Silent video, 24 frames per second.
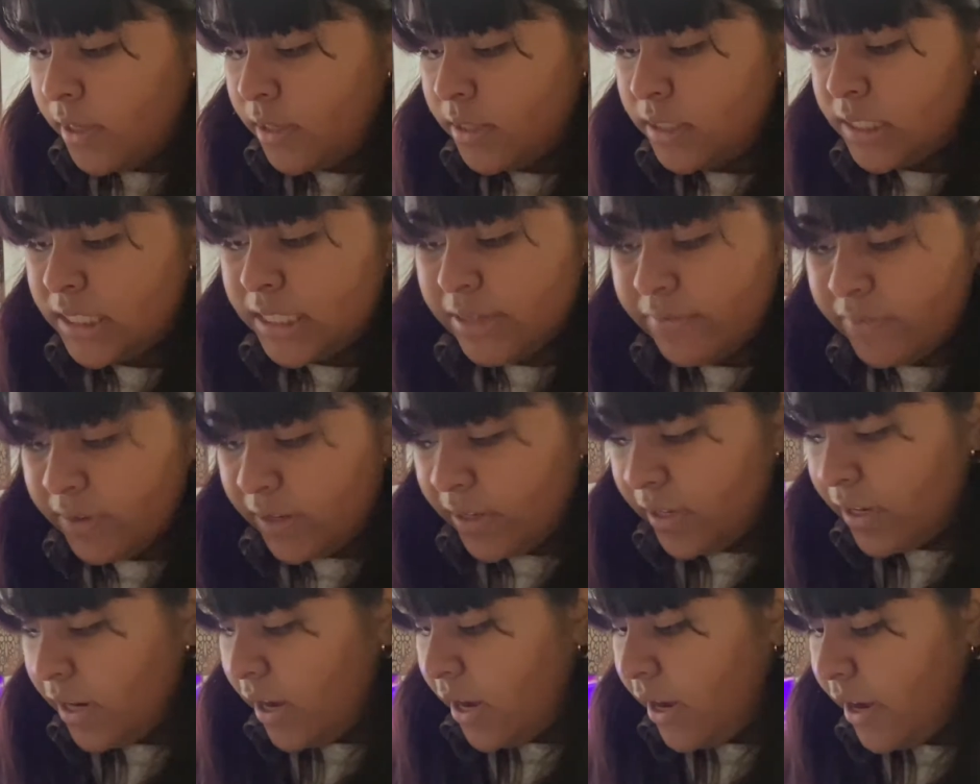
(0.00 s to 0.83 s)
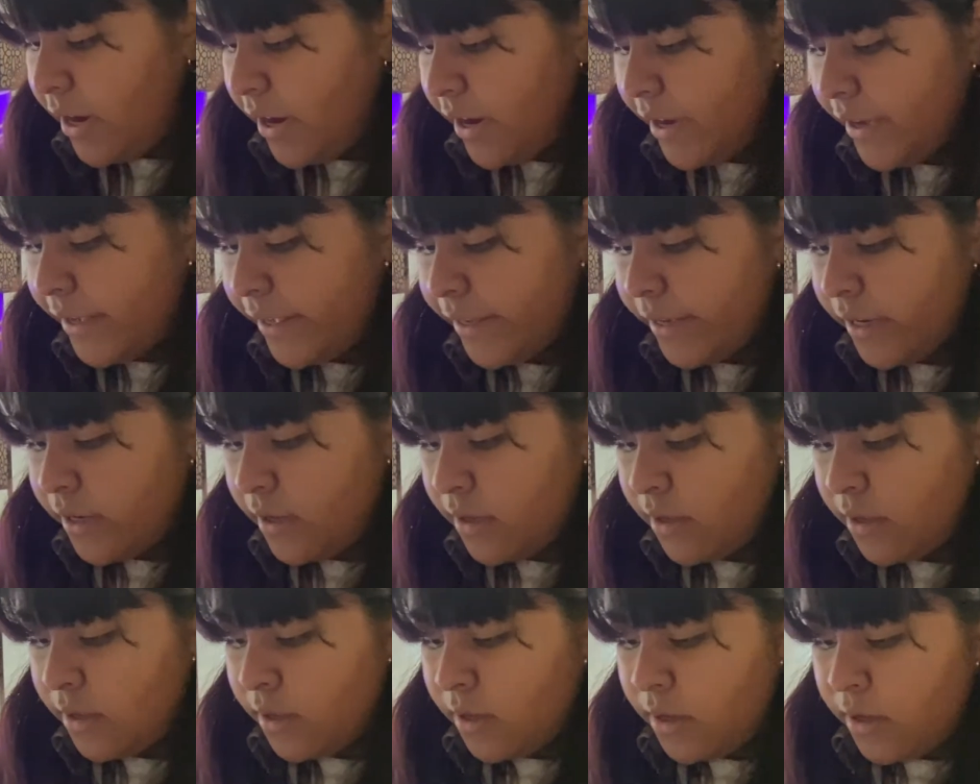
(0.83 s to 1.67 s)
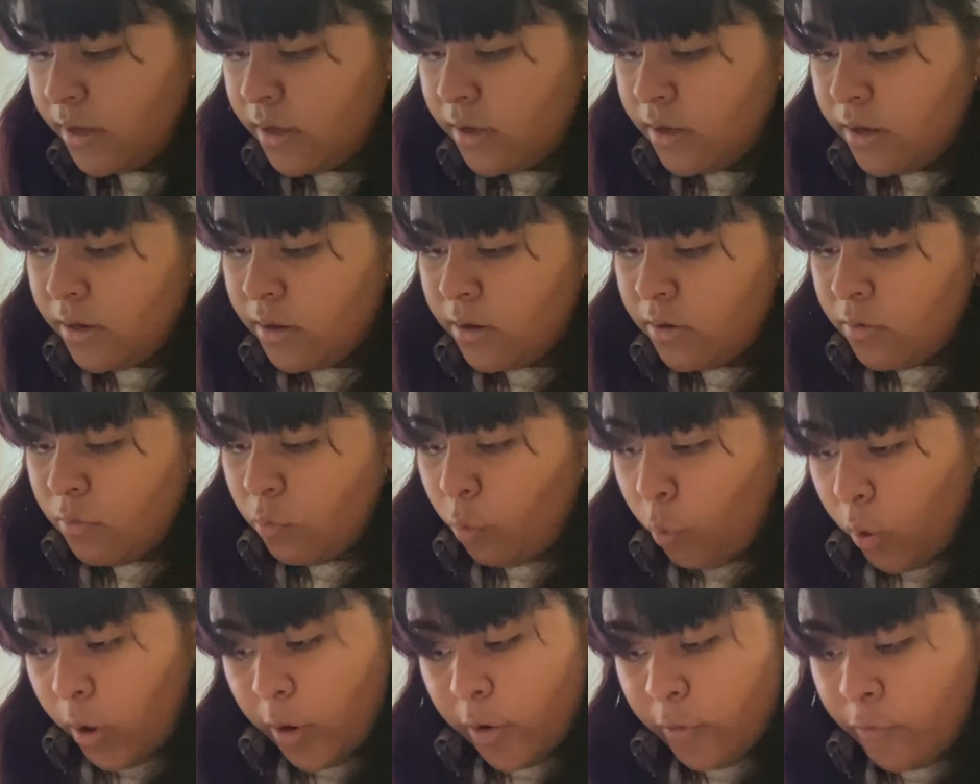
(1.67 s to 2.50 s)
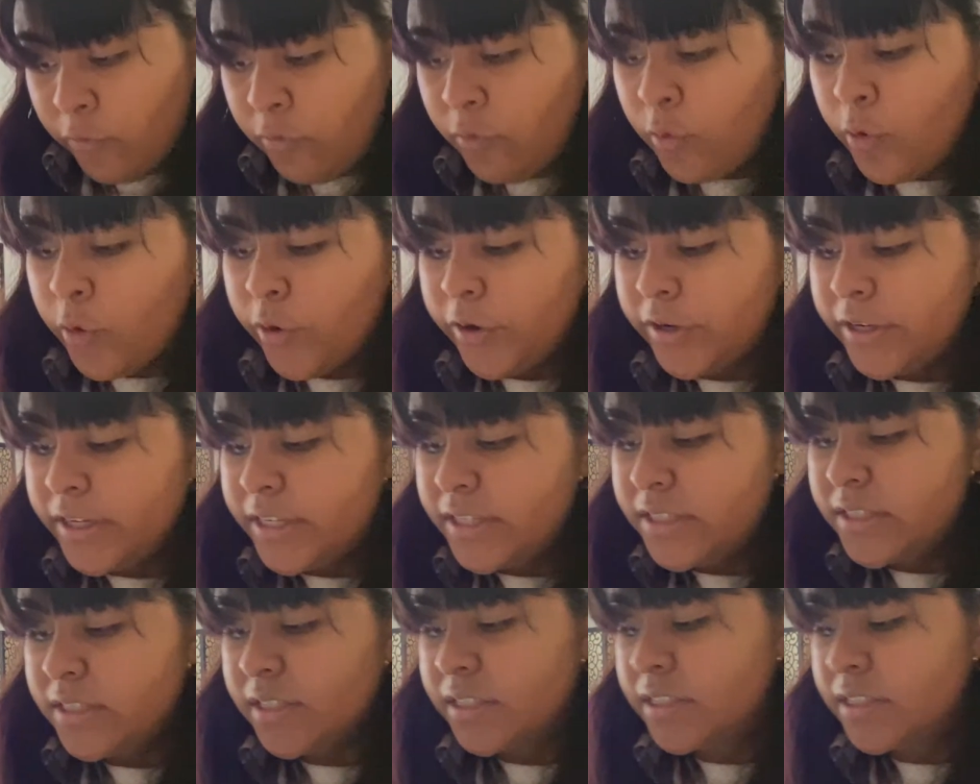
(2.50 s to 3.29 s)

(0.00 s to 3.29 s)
$79, $140,